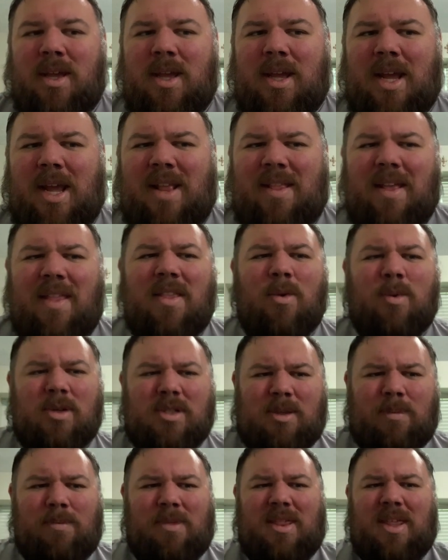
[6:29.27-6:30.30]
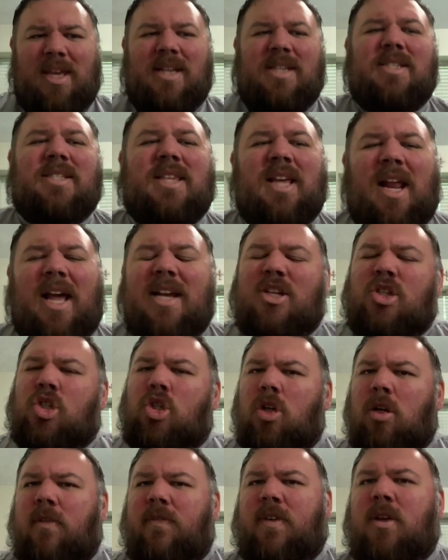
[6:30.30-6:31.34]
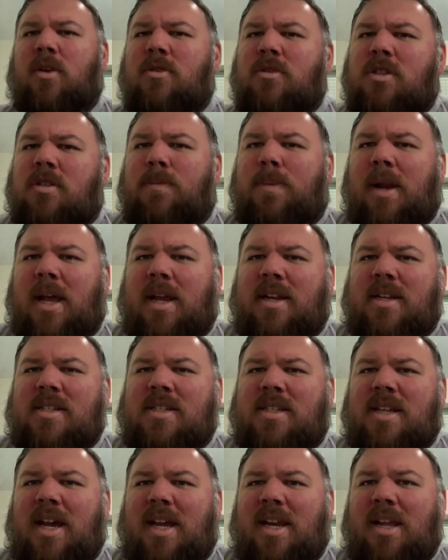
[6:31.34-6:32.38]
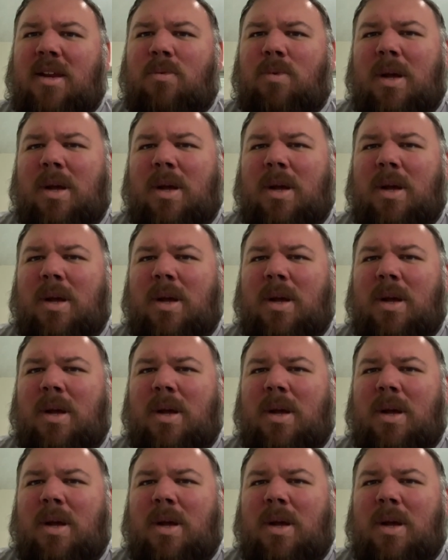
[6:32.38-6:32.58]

And then there were some things that I should have used, but I decided,